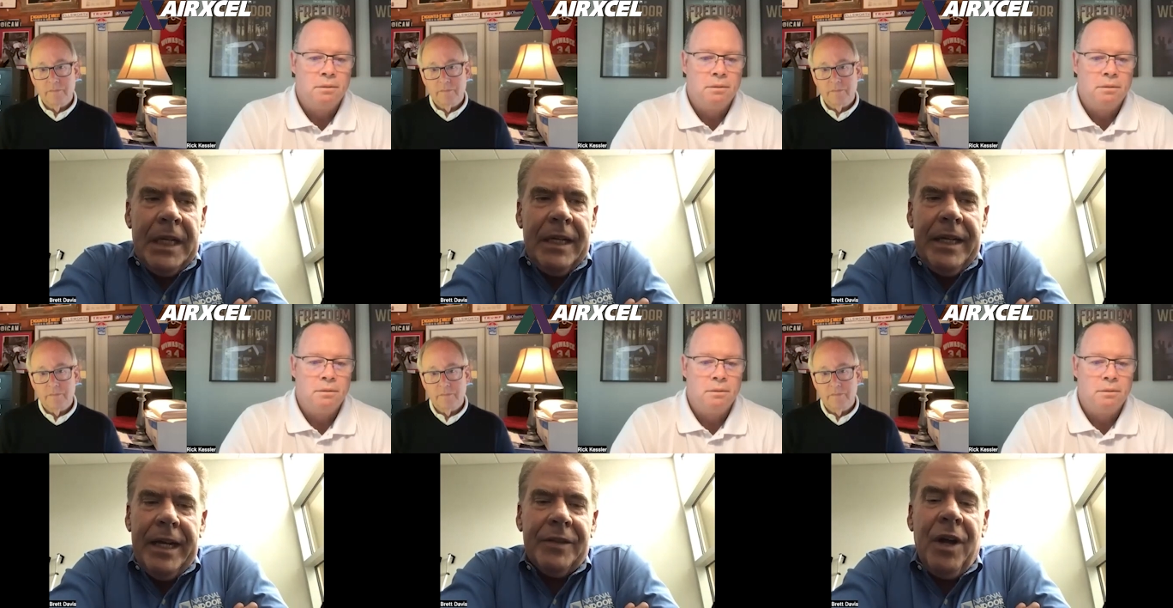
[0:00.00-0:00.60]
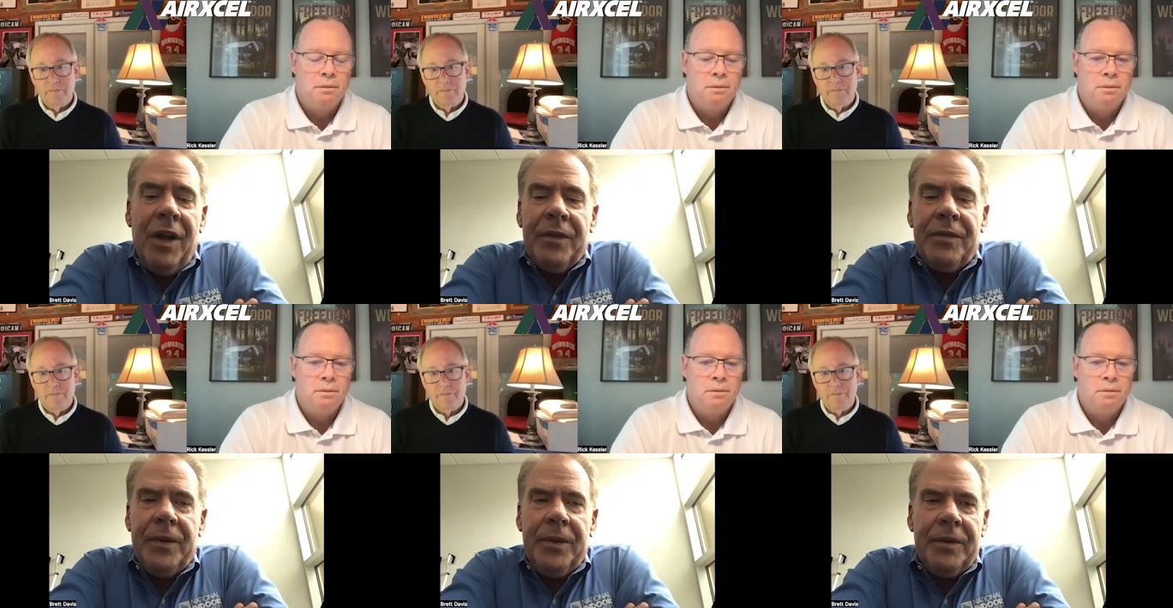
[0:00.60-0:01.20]
Speaker 1: yeah, it's all the
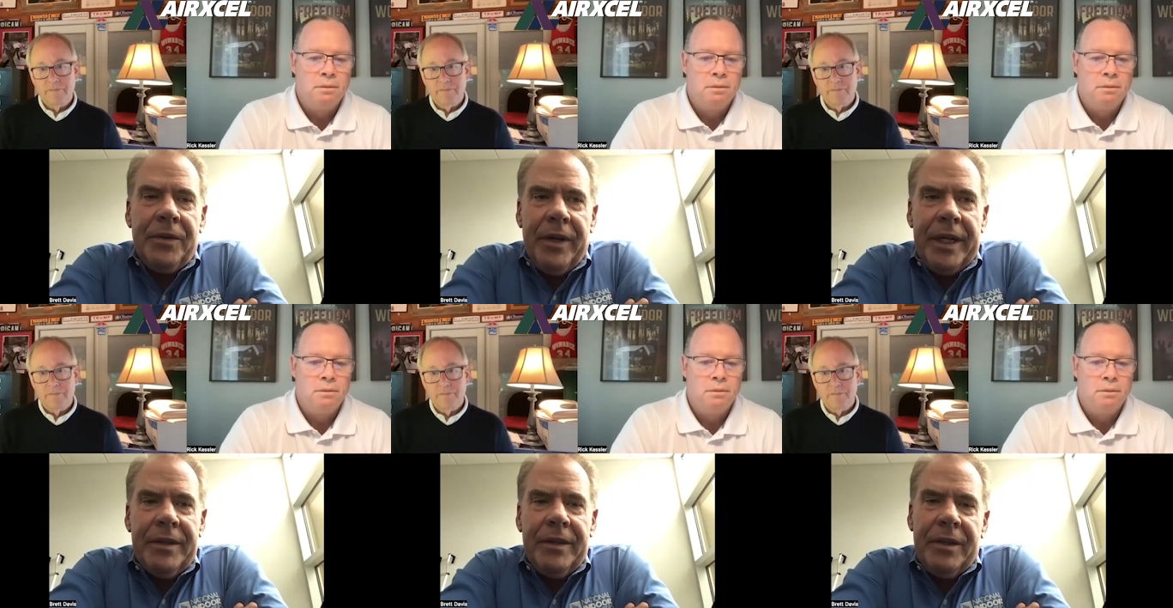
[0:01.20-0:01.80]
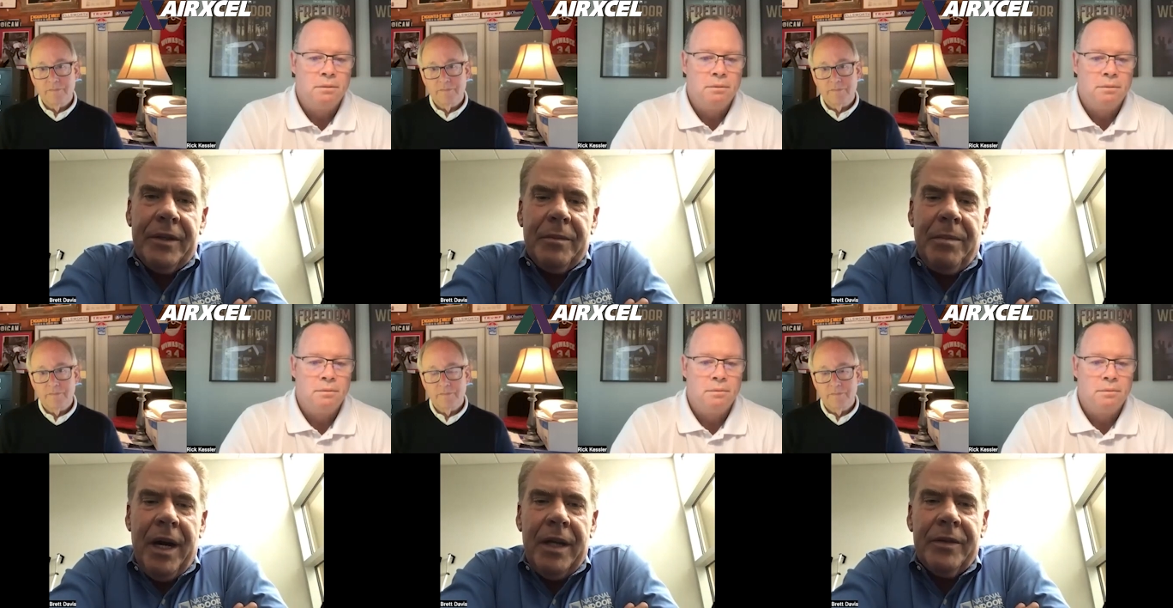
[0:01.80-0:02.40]
food and drink that you could
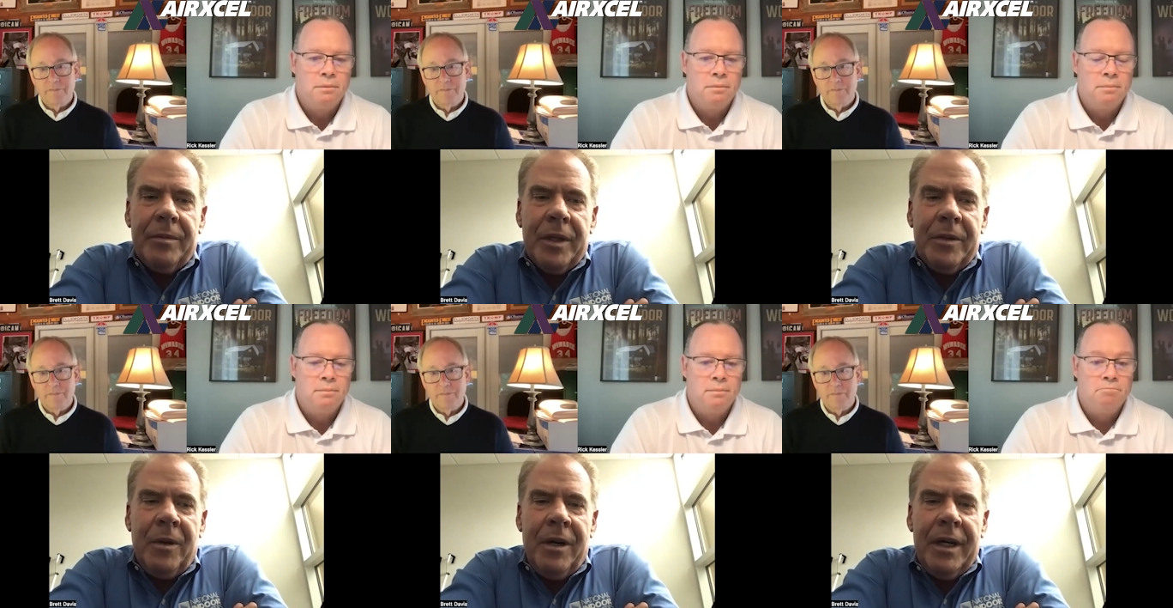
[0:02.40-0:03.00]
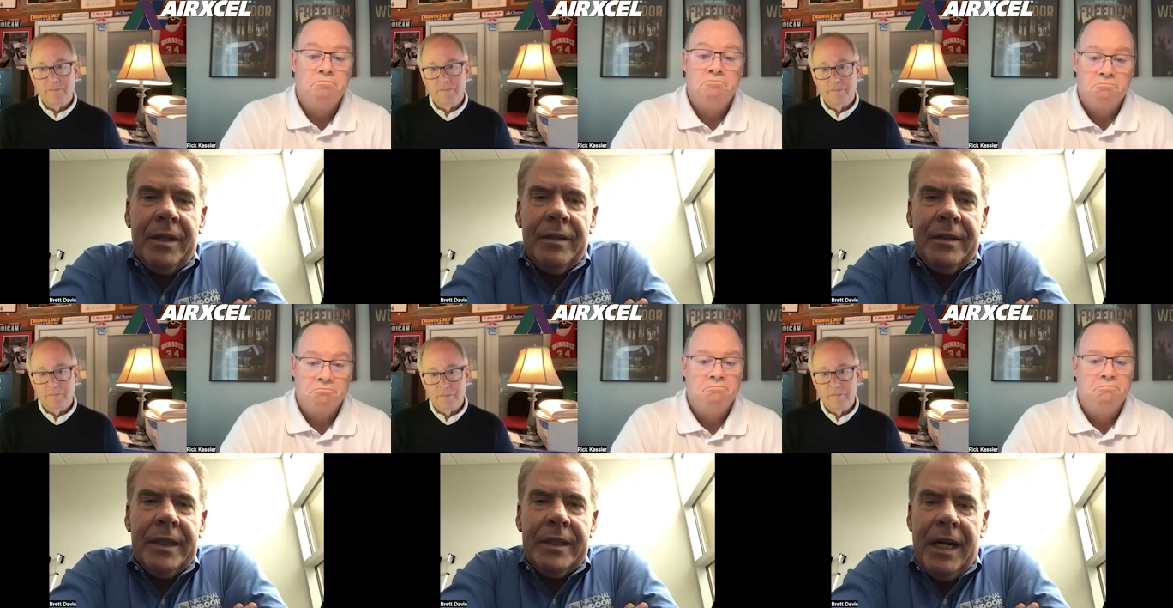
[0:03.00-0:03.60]
possibly want, and
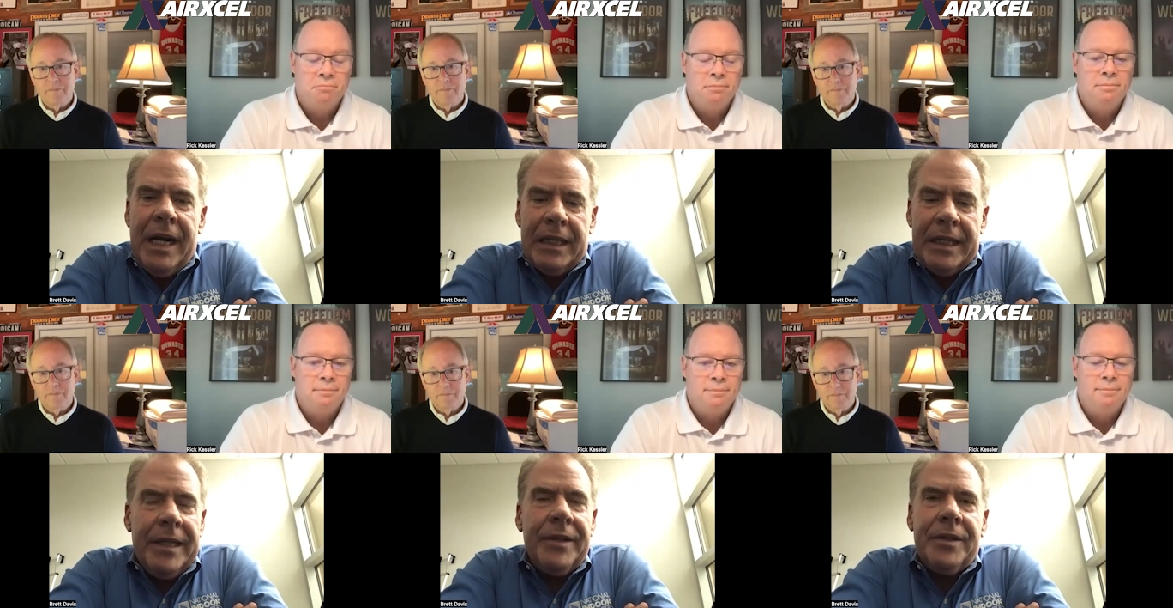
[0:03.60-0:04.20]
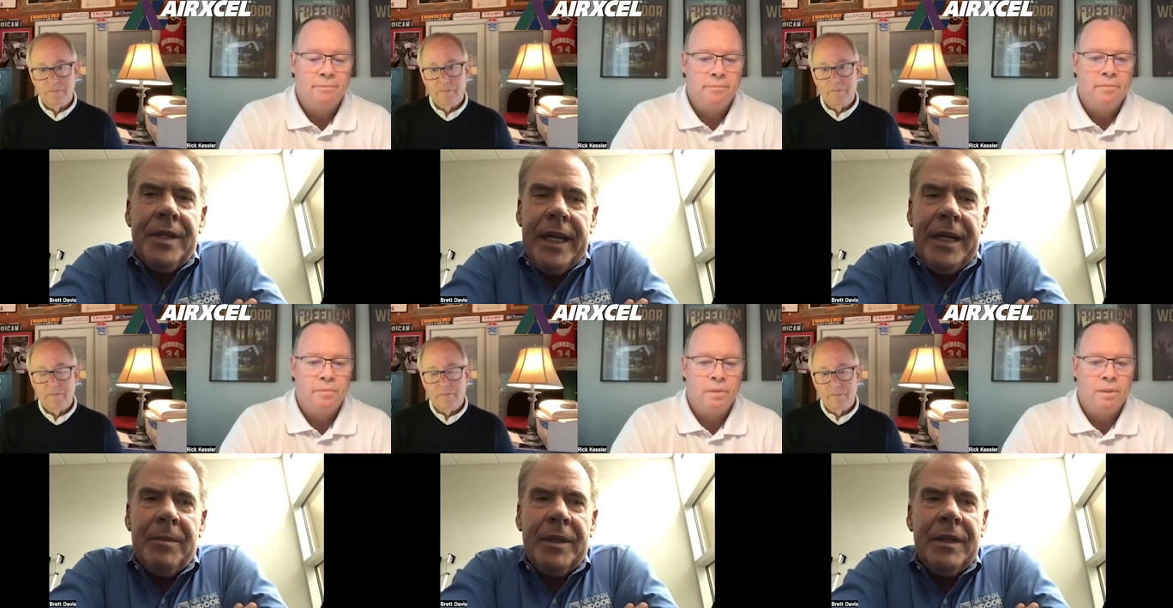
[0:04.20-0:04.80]
then nightly
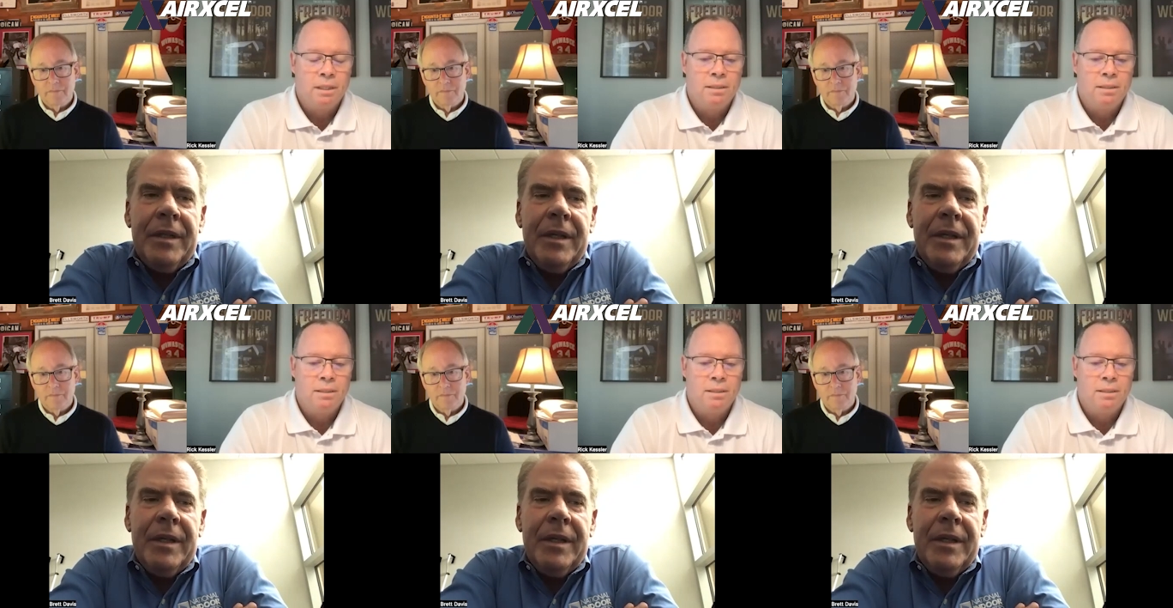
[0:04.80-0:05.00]
entertainment.